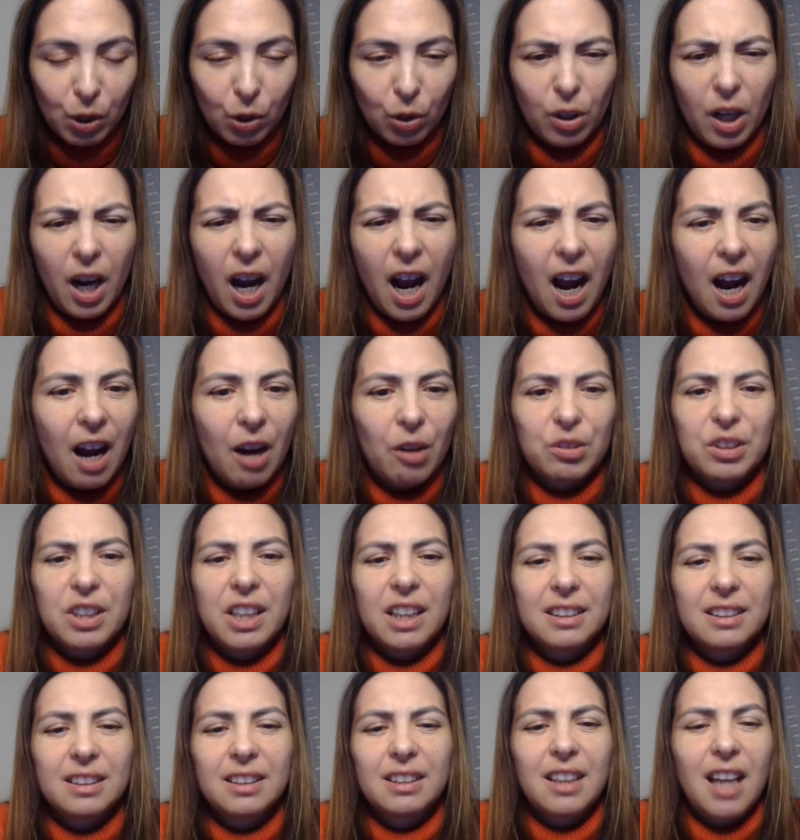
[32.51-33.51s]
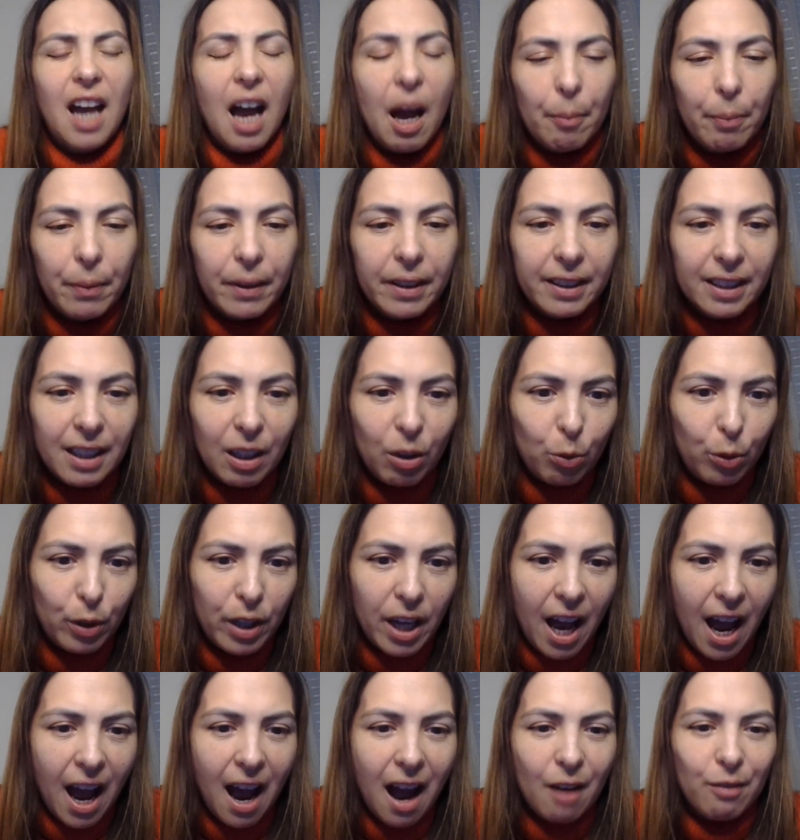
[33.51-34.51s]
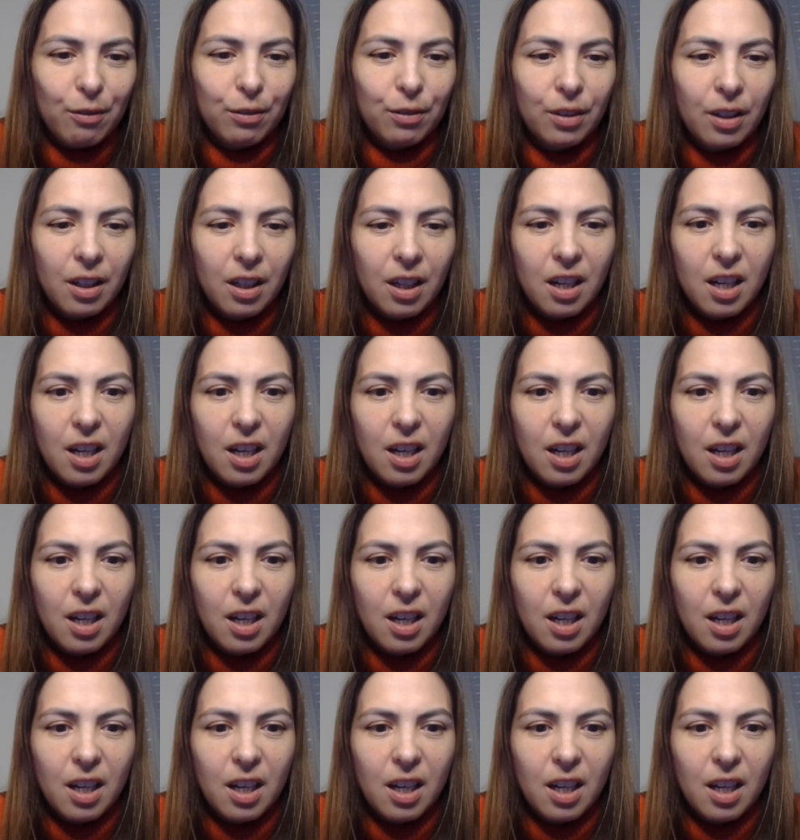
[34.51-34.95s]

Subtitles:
or how does it happen that we have